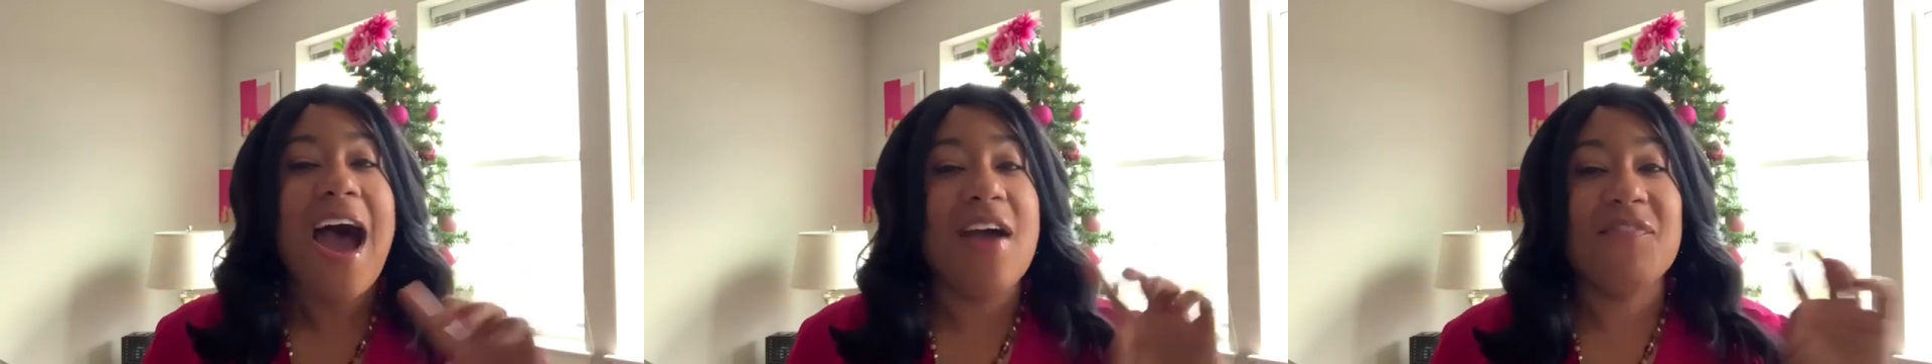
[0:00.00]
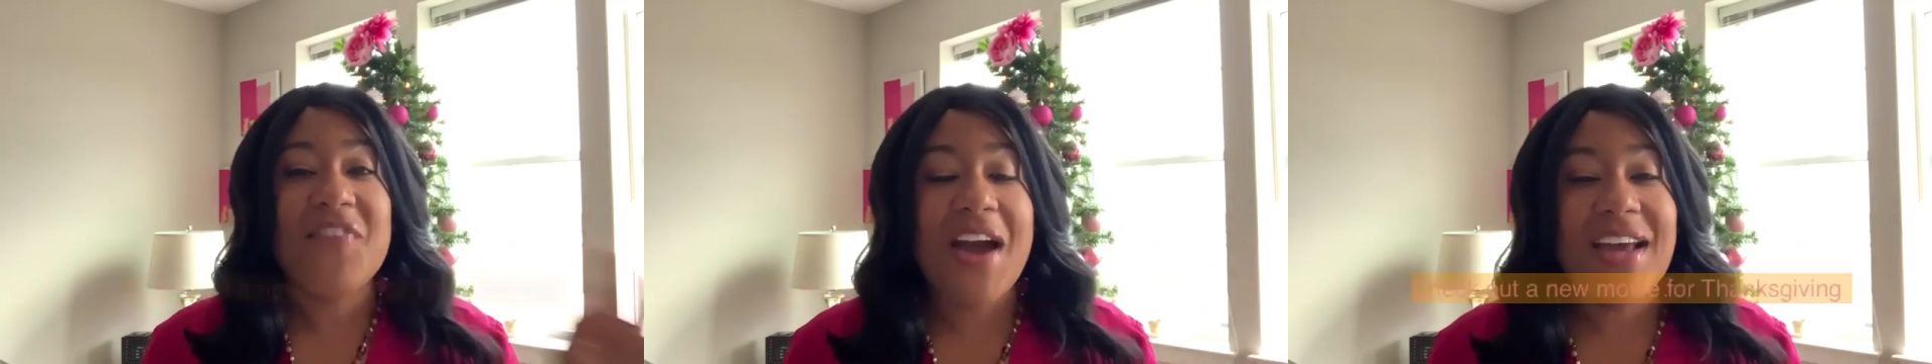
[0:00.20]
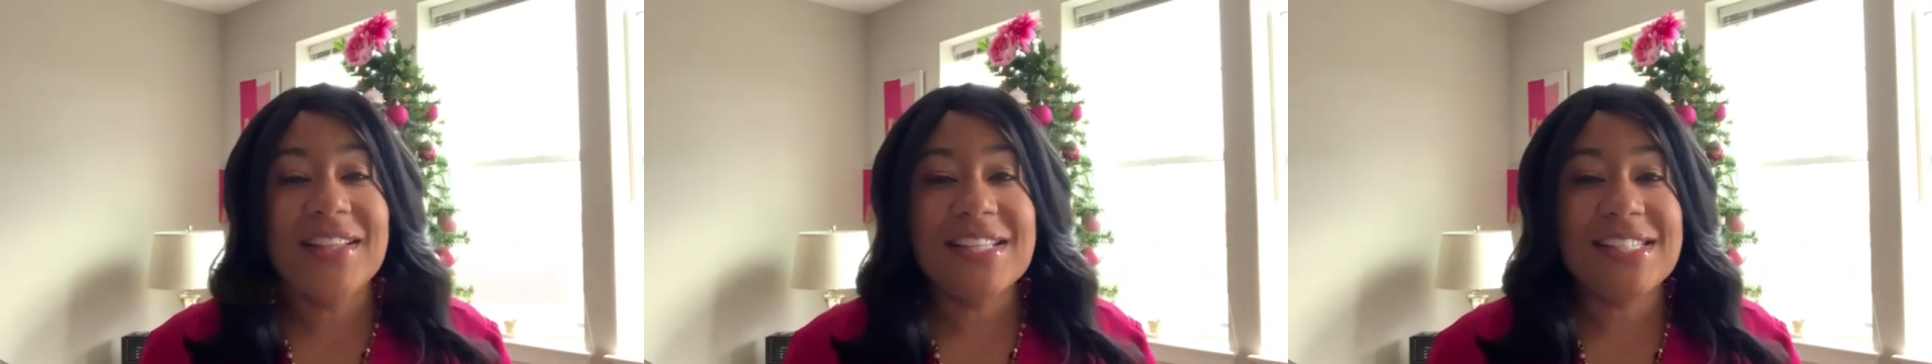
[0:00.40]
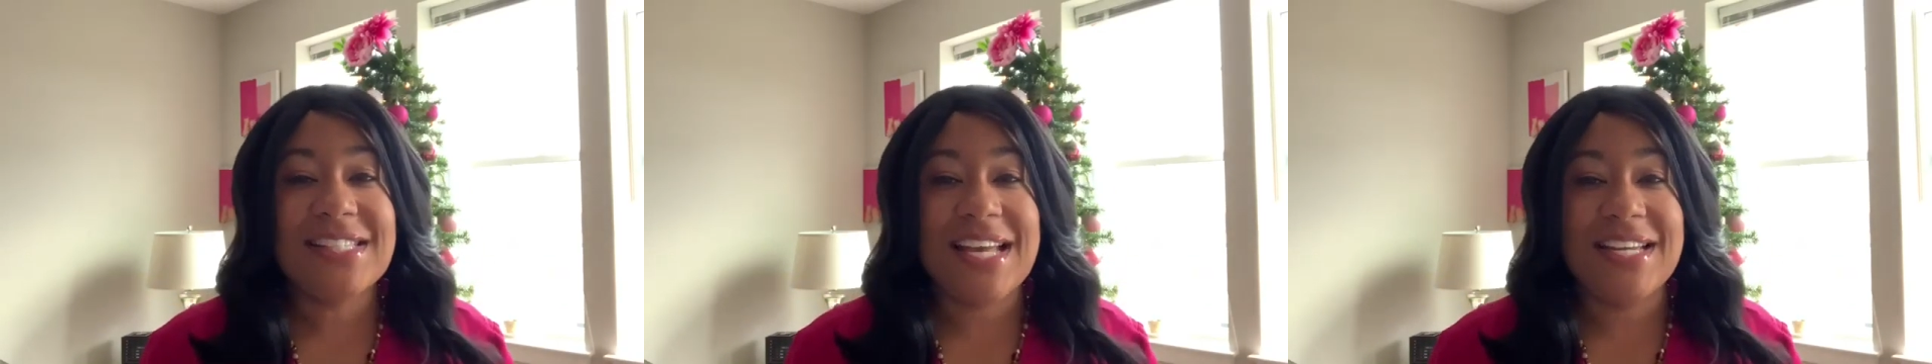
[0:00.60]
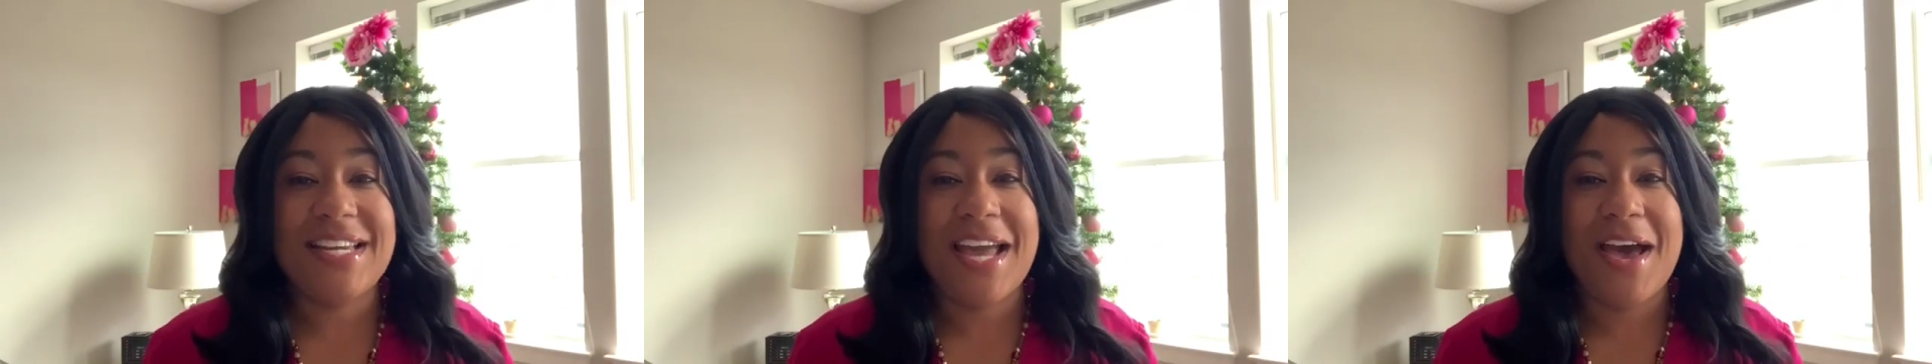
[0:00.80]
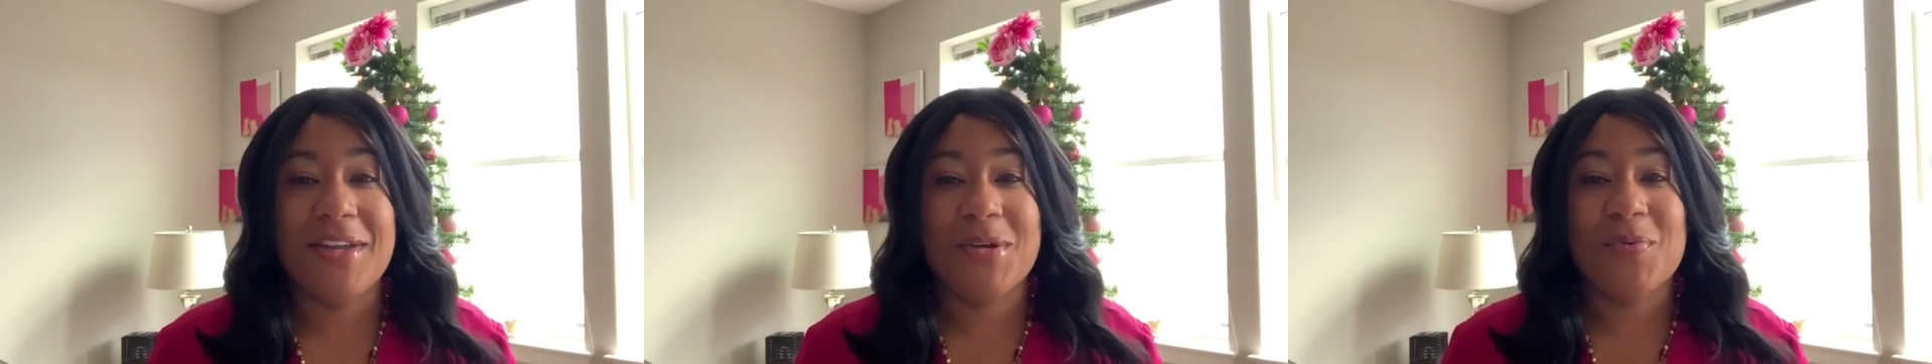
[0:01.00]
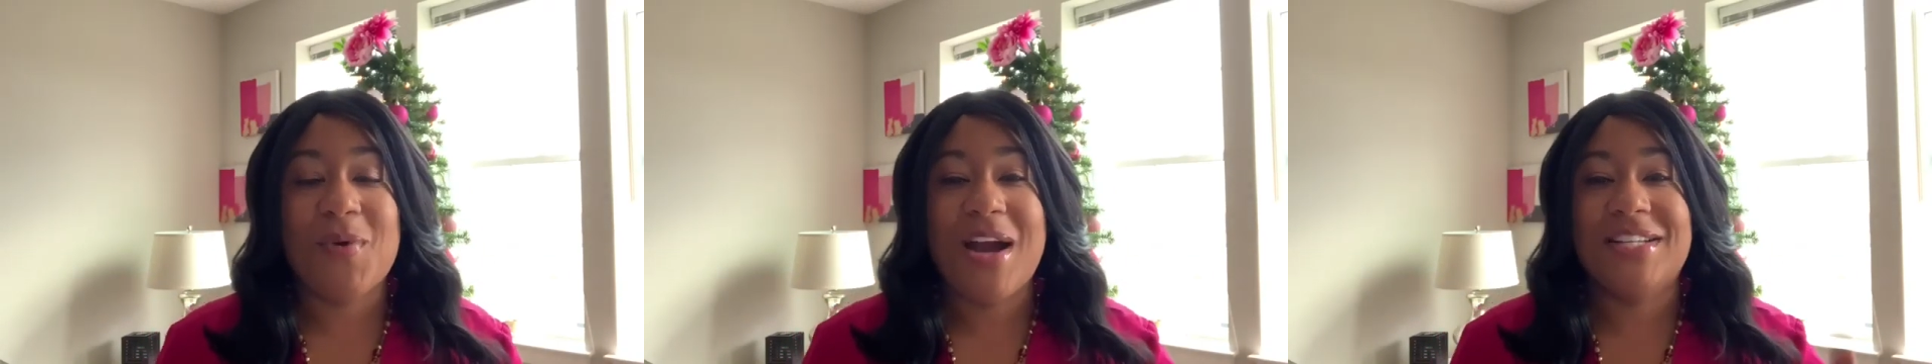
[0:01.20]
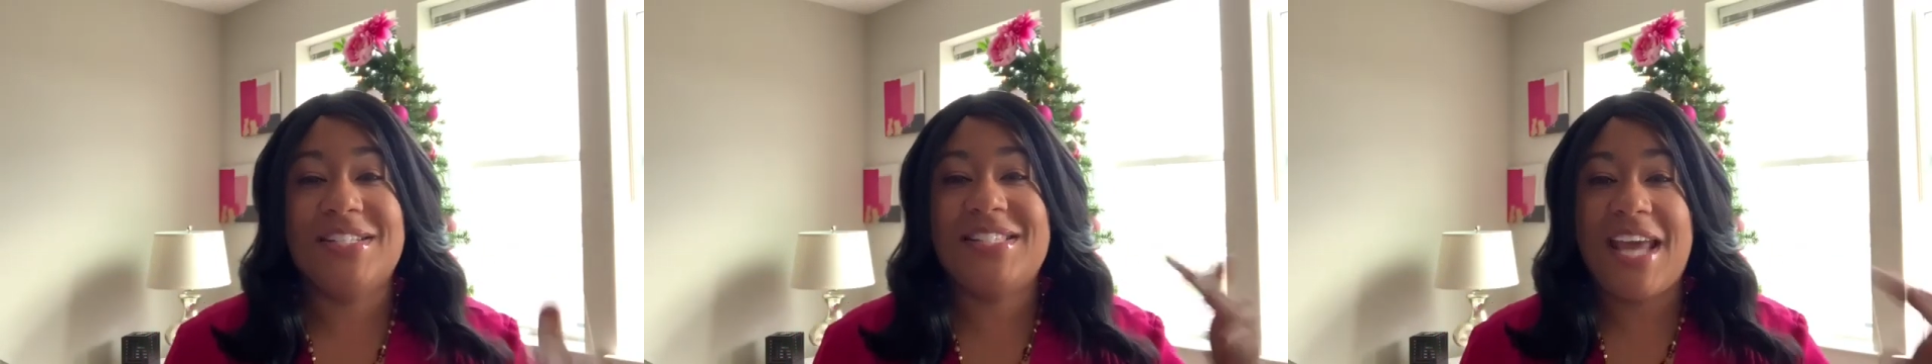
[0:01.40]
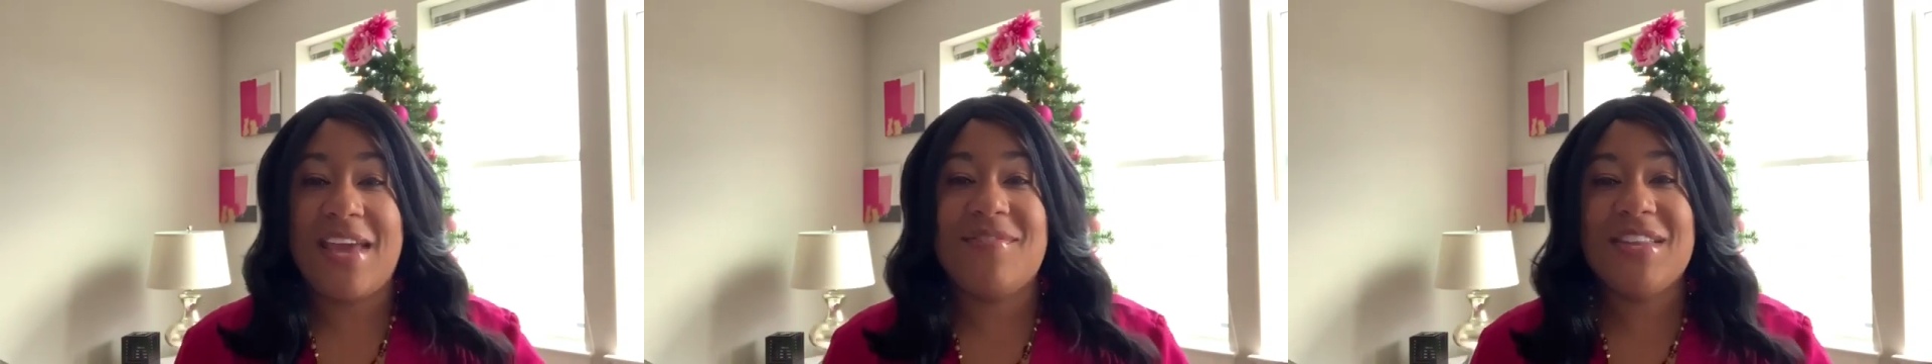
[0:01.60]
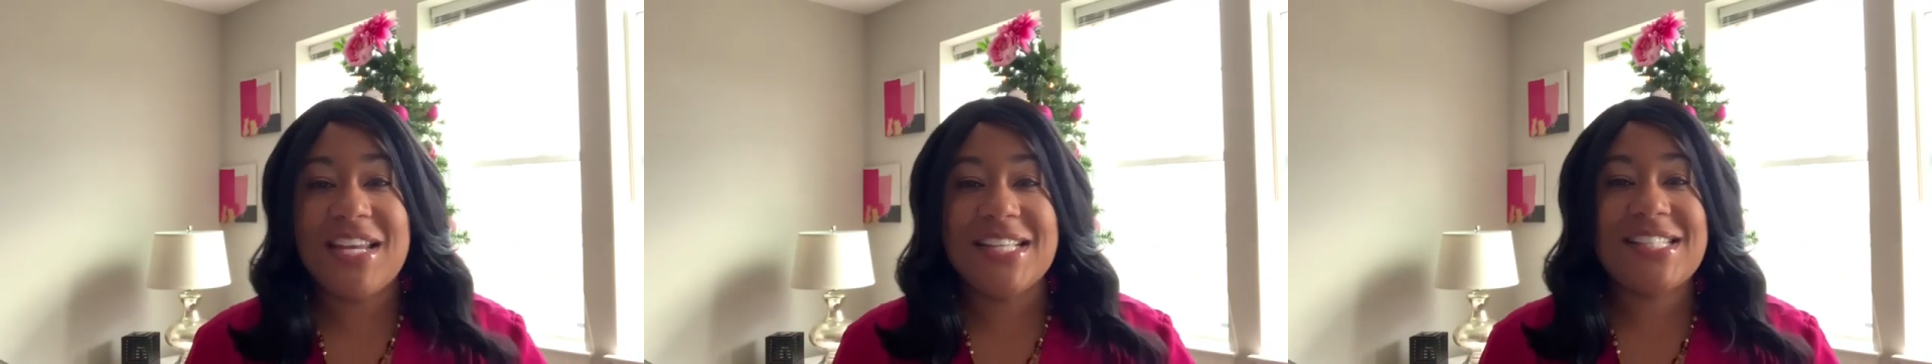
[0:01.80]
I finally sat down and watched
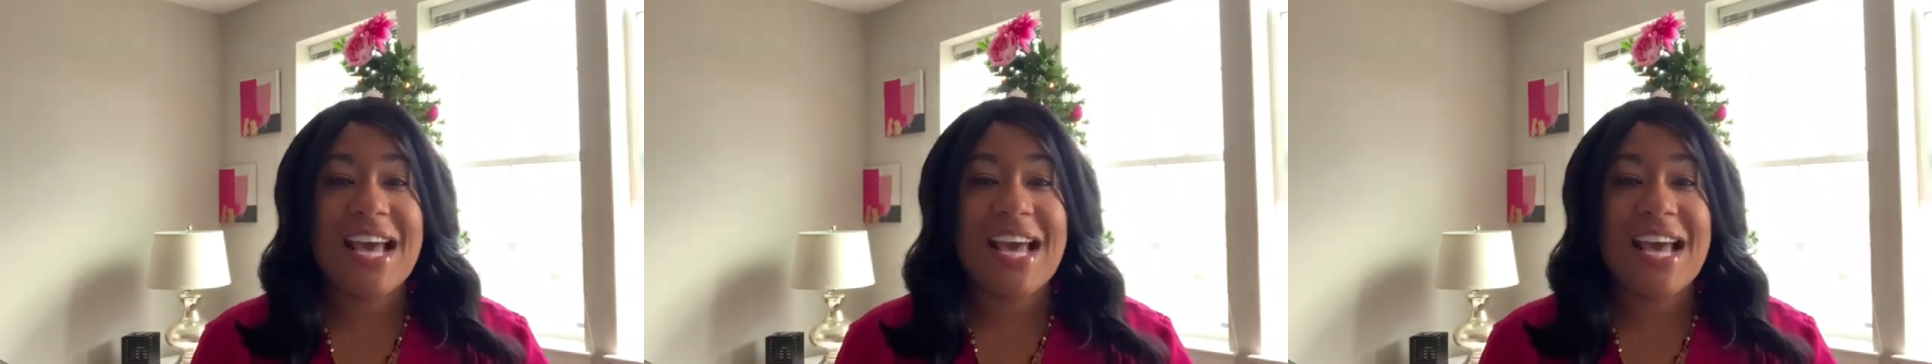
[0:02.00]
David E.